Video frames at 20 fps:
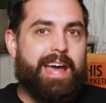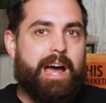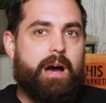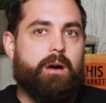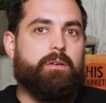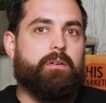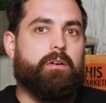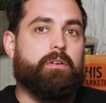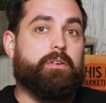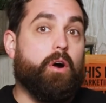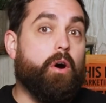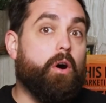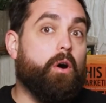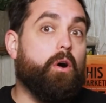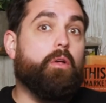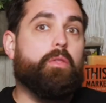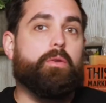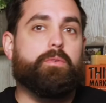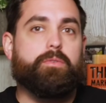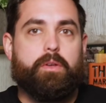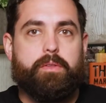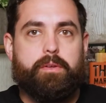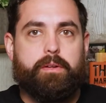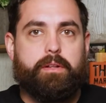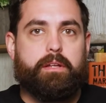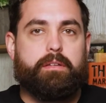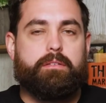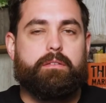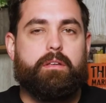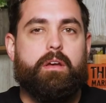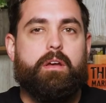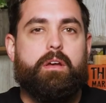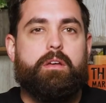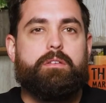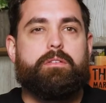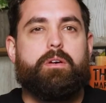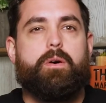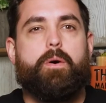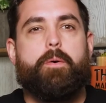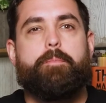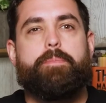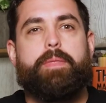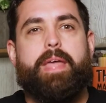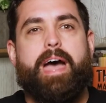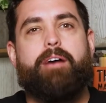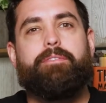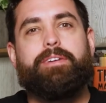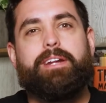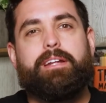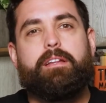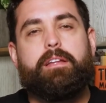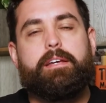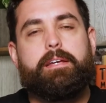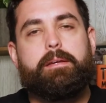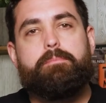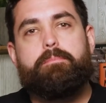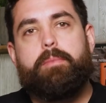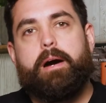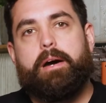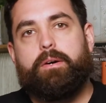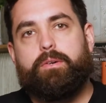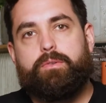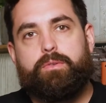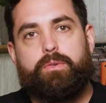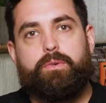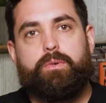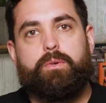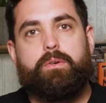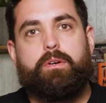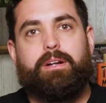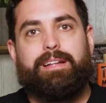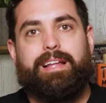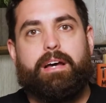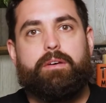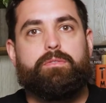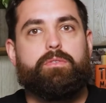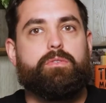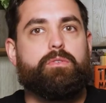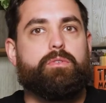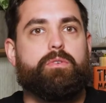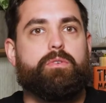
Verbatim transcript: out on all those other links. So having a link in bio tool allows you